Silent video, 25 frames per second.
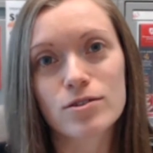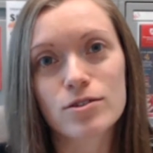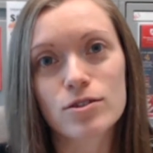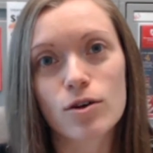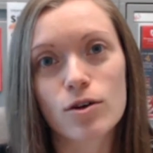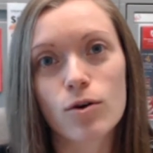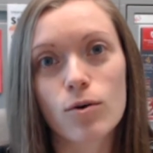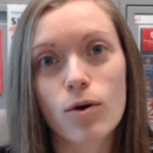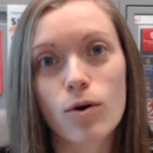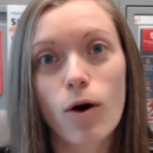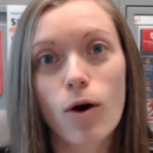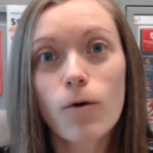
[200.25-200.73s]

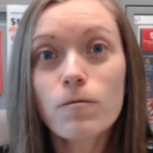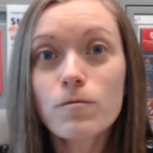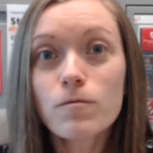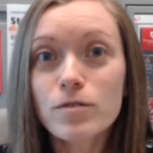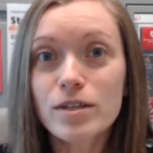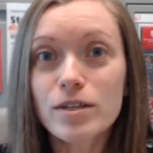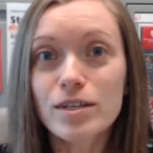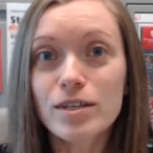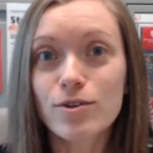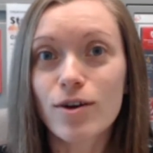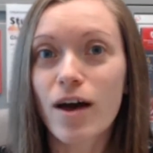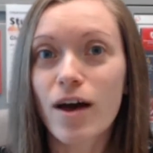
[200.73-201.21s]
so
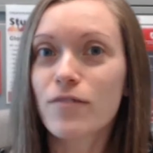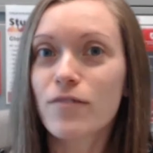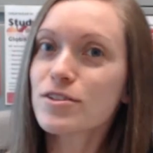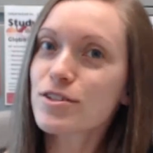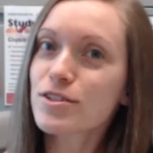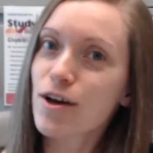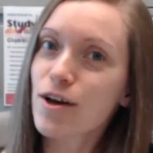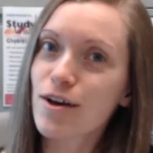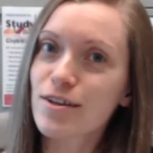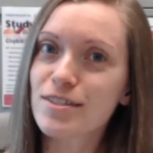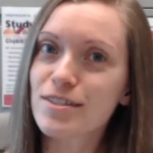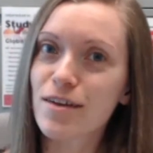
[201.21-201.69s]
hopefully you haven't
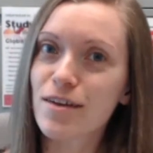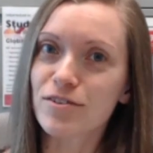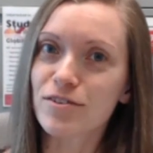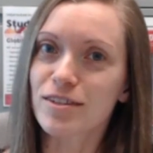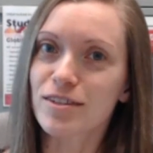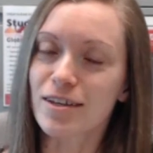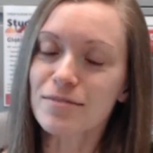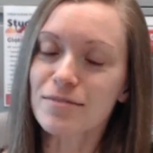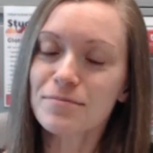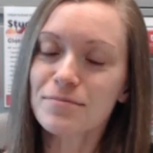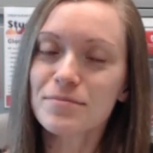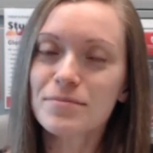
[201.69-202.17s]
tossed
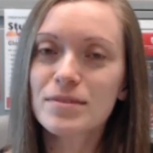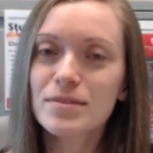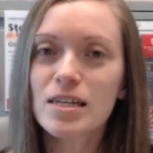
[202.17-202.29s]
everything.